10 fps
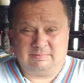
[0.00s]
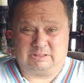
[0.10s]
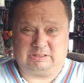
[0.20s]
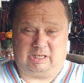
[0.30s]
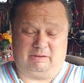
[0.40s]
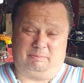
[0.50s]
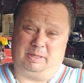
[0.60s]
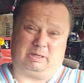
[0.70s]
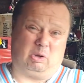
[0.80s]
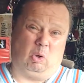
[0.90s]
So it'd
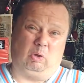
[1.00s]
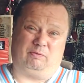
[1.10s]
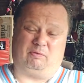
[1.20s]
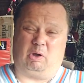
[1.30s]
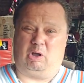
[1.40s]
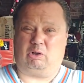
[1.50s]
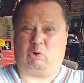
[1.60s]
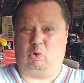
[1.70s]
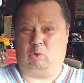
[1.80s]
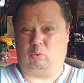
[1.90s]
be cold fall,
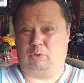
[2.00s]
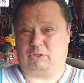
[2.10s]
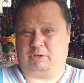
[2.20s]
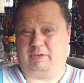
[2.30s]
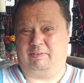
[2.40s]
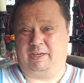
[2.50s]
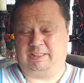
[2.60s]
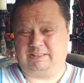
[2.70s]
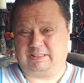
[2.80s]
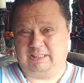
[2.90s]
cold winter
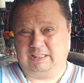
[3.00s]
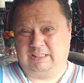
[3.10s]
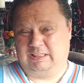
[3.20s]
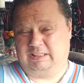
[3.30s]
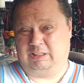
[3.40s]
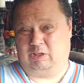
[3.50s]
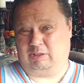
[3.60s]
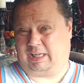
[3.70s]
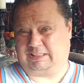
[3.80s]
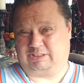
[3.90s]
evenings. You know,
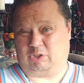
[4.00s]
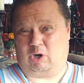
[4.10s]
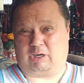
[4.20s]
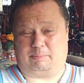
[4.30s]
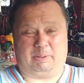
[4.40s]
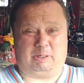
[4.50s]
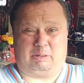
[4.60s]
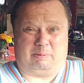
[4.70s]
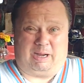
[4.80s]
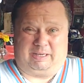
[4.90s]
it gets dark up
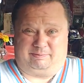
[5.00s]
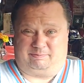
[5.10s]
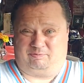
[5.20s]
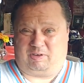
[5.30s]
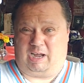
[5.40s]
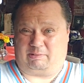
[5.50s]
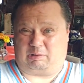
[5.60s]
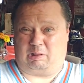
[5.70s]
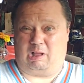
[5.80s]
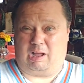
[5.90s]
here by 5
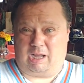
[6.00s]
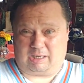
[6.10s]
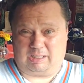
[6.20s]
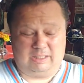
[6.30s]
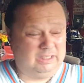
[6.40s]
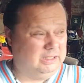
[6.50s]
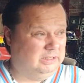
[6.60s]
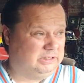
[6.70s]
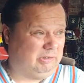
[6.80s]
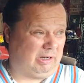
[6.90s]
o'clock.
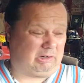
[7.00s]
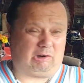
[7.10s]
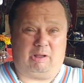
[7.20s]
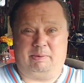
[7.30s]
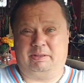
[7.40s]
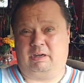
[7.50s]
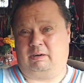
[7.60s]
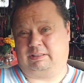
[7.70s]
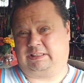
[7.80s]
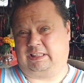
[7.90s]
So I'd come in
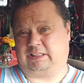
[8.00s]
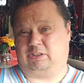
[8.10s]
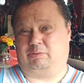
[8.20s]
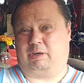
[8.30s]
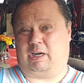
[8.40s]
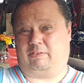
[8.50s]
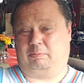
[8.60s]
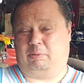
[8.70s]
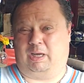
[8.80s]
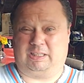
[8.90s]
there at 6:30 when I got off the
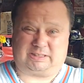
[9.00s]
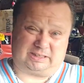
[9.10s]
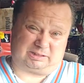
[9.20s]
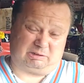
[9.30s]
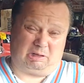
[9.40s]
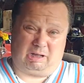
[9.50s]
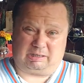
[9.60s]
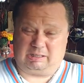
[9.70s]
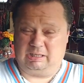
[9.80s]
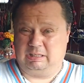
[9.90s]
bus, 6
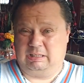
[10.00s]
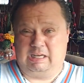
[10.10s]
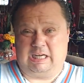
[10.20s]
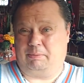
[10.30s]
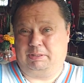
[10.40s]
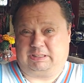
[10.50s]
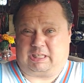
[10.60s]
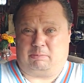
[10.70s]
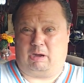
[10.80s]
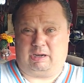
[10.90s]
o'clock. And I would just
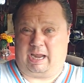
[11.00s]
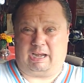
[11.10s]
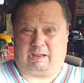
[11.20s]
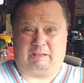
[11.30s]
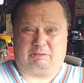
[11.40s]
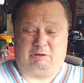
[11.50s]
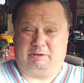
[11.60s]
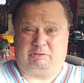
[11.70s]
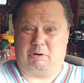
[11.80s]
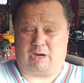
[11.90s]
come out at
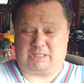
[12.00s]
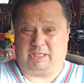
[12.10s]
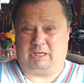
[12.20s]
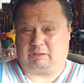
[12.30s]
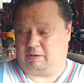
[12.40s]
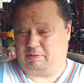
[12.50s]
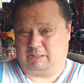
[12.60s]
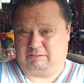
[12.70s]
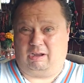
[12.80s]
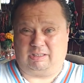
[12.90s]
8:30, 2 hours later, covered
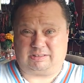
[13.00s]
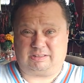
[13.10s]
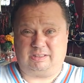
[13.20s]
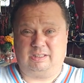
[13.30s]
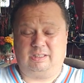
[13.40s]
in dust.